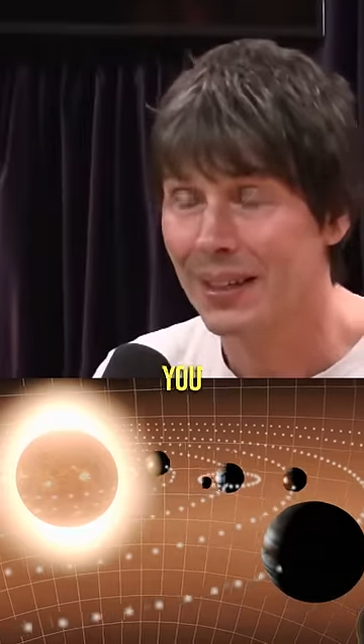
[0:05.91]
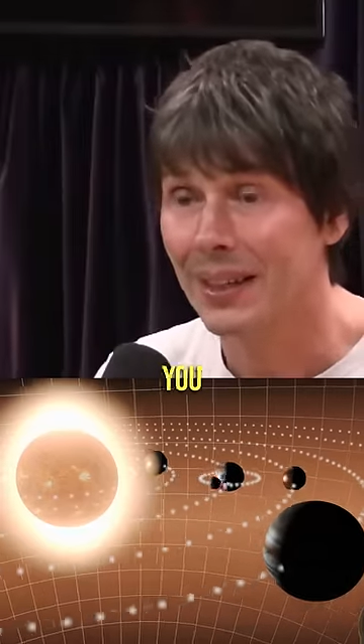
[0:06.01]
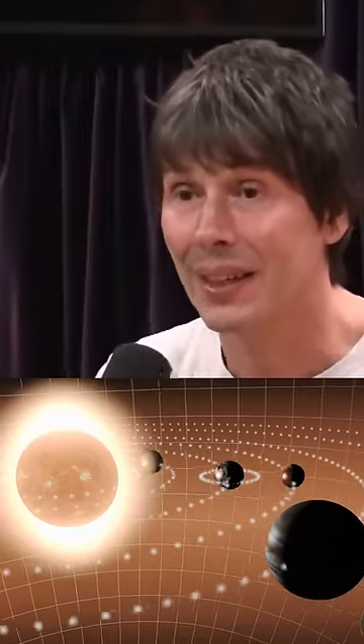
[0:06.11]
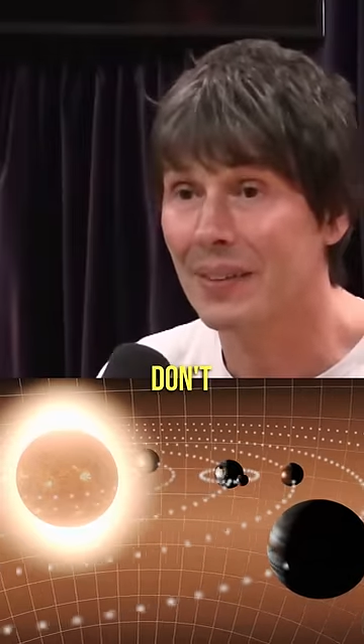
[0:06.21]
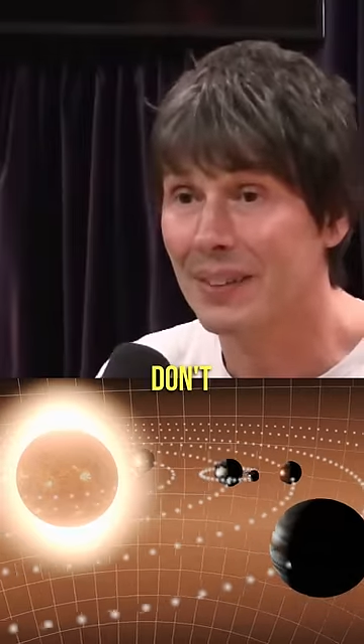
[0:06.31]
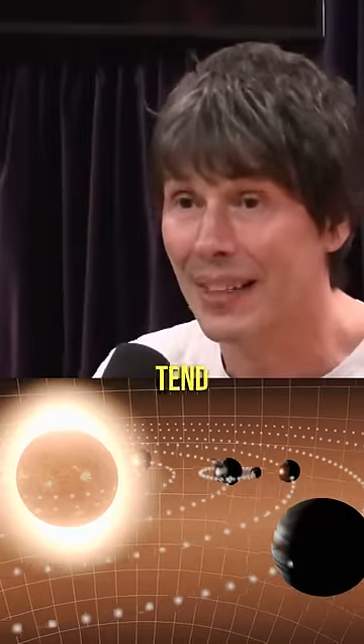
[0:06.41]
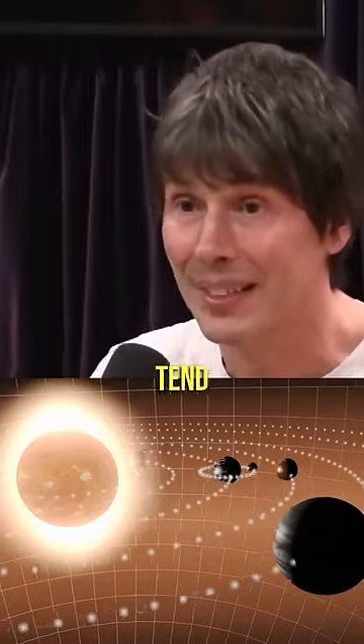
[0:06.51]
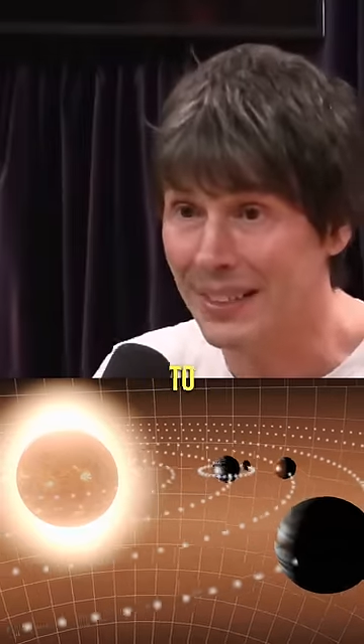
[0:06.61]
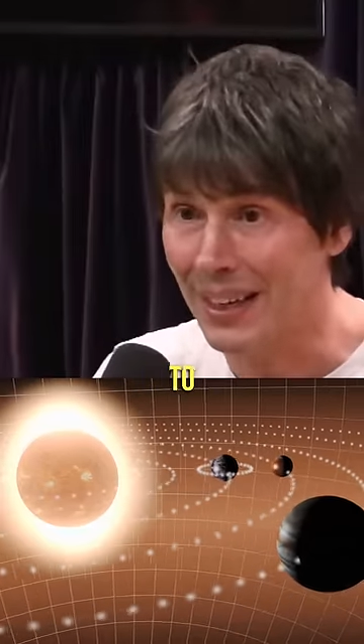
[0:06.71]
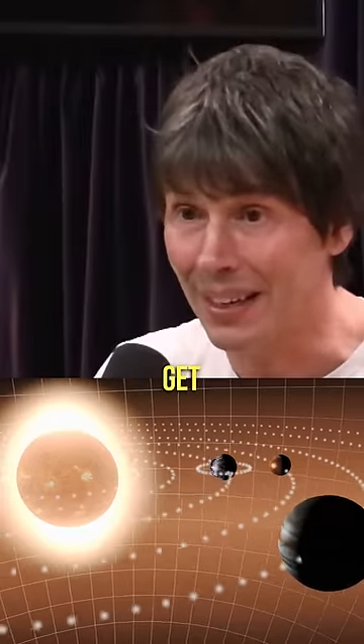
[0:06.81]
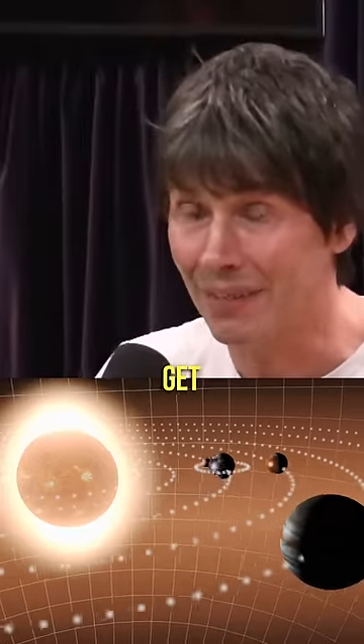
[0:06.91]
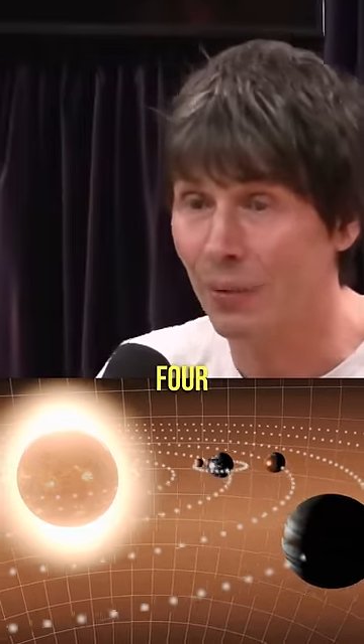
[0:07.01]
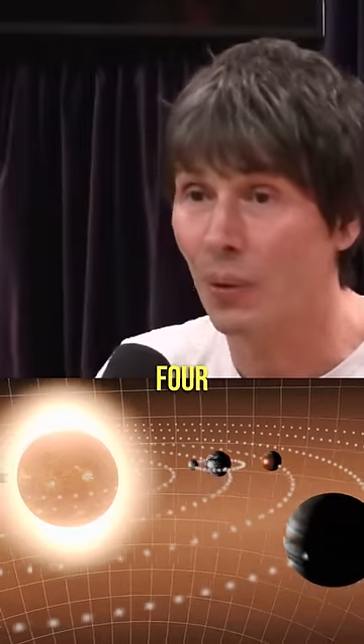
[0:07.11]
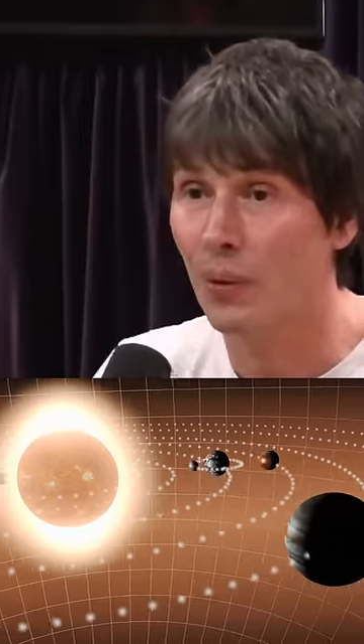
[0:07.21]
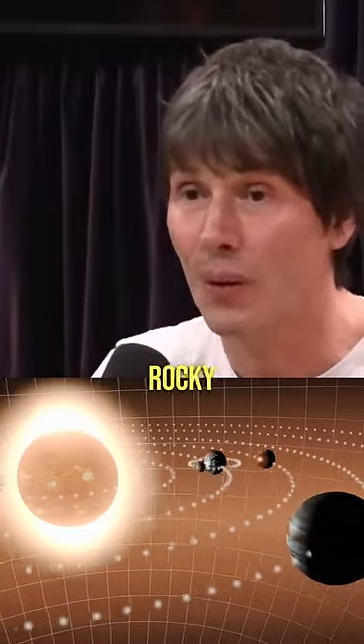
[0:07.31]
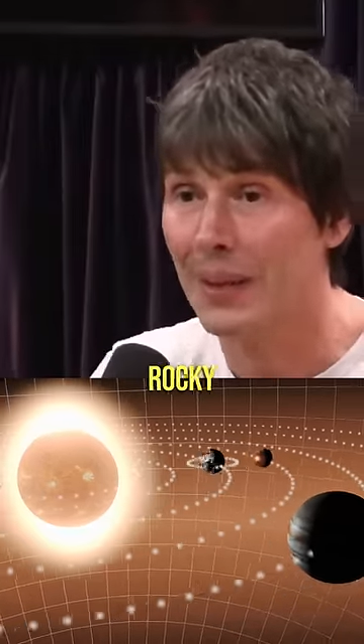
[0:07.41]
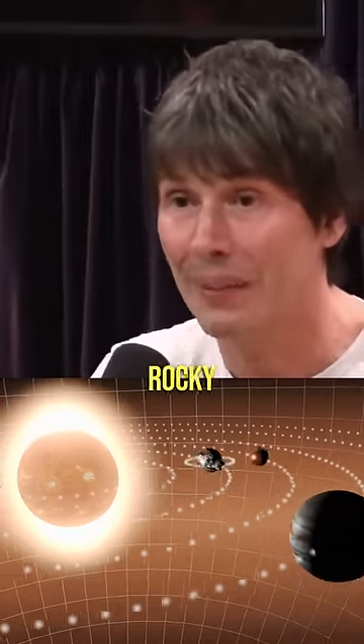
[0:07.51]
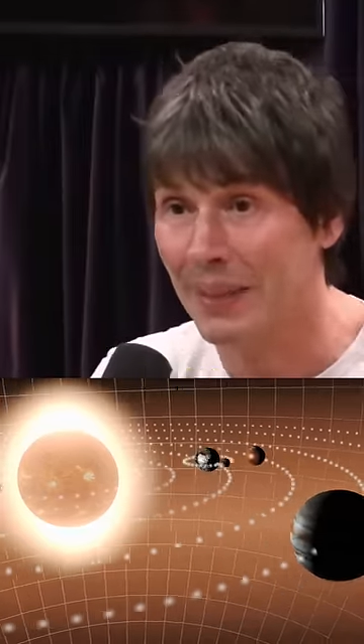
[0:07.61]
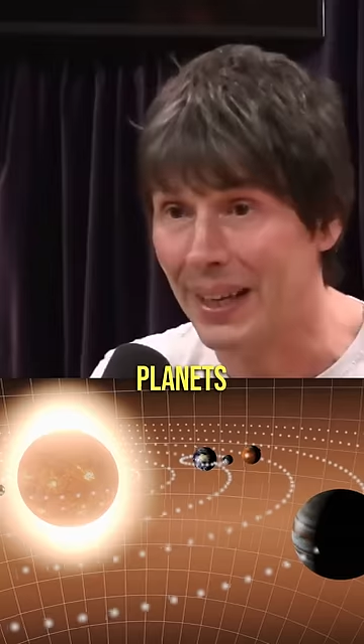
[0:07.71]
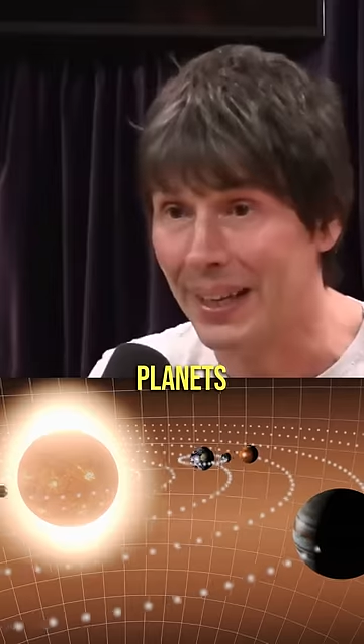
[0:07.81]
you don't tend to get four
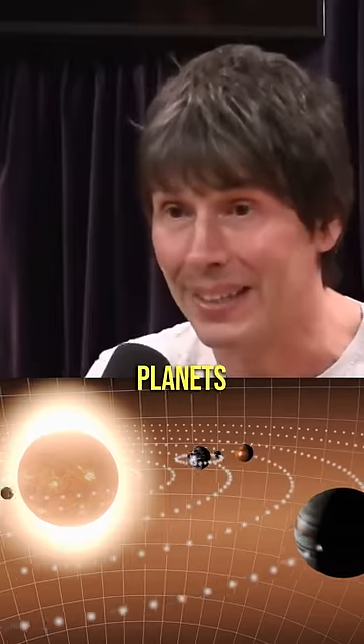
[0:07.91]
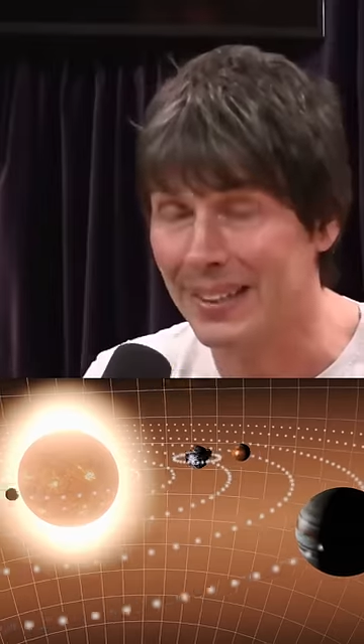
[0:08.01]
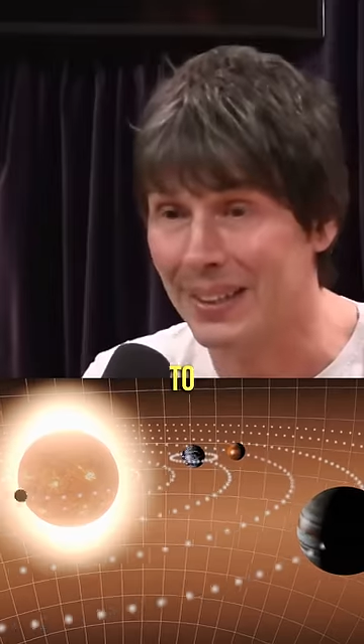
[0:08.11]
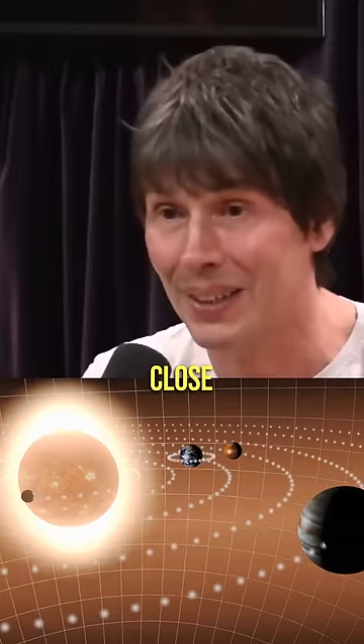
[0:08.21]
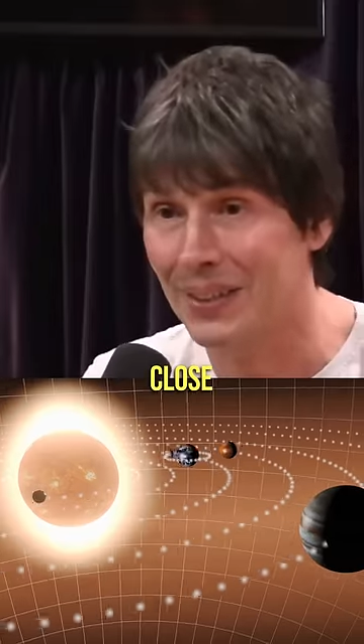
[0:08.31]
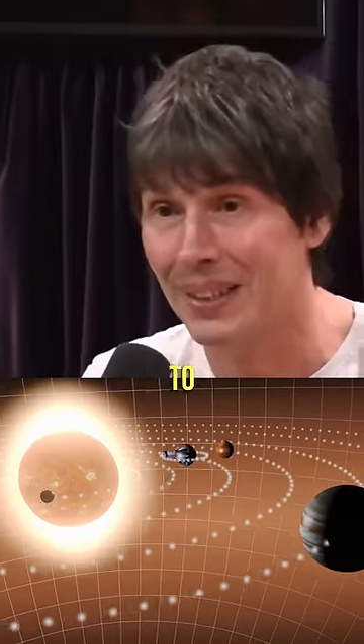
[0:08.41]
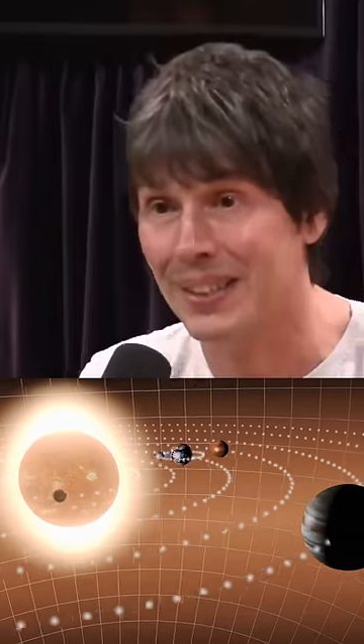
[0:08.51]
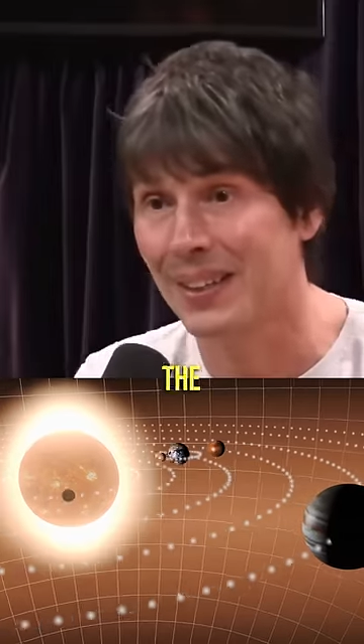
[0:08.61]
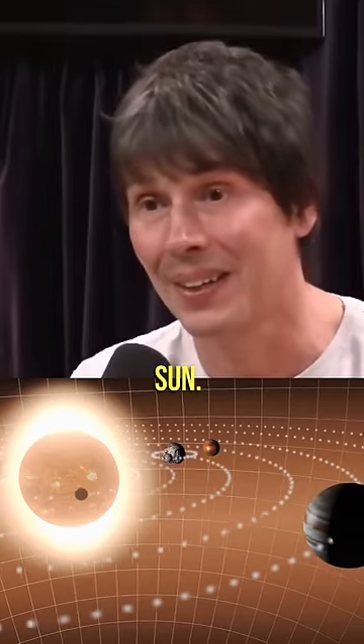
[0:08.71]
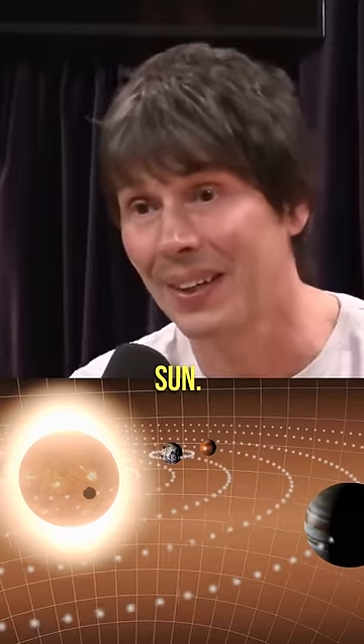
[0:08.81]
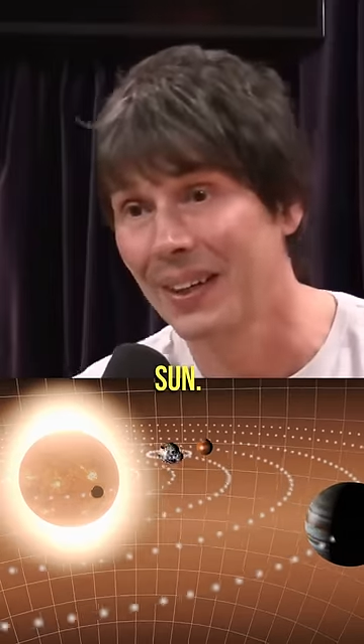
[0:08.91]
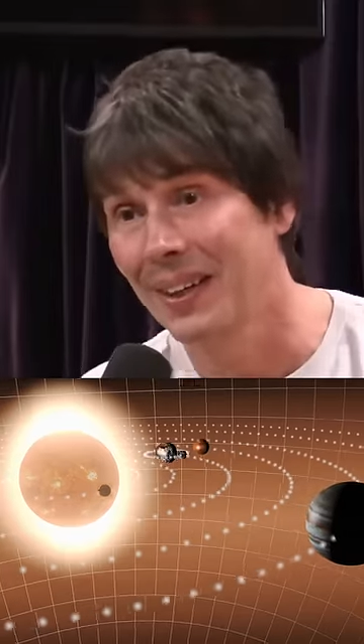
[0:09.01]
rocky planets to close to the sun